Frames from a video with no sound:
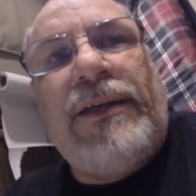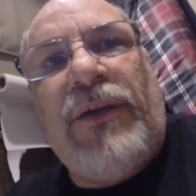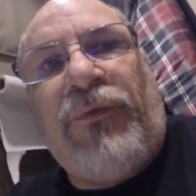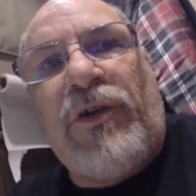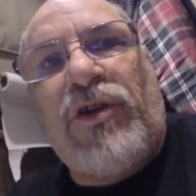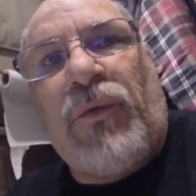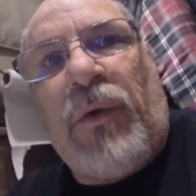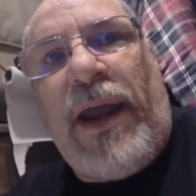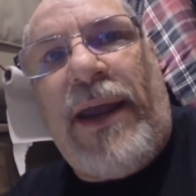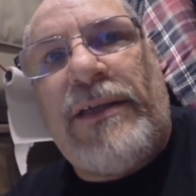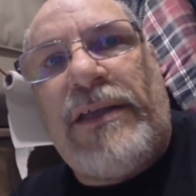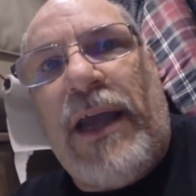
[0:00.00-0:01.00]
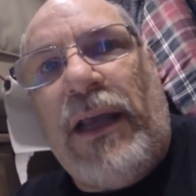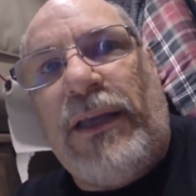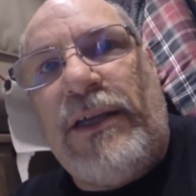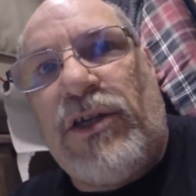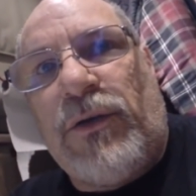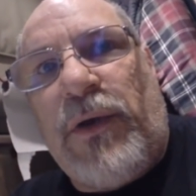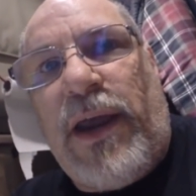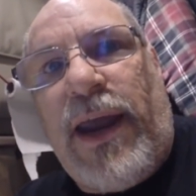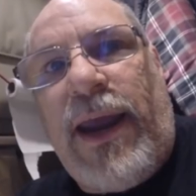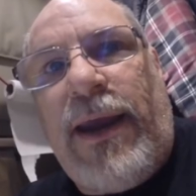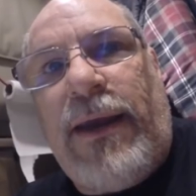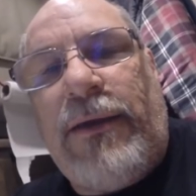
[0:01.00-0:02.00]
different terrains, hilly
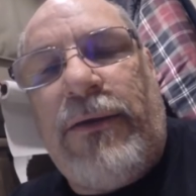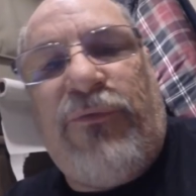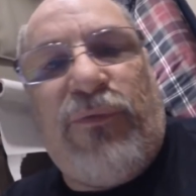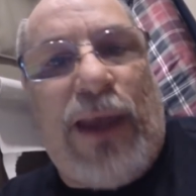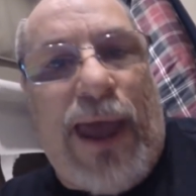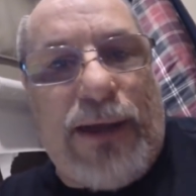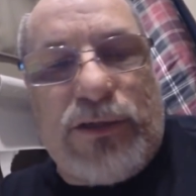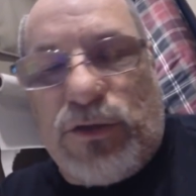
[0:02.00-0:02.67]
terrain, flat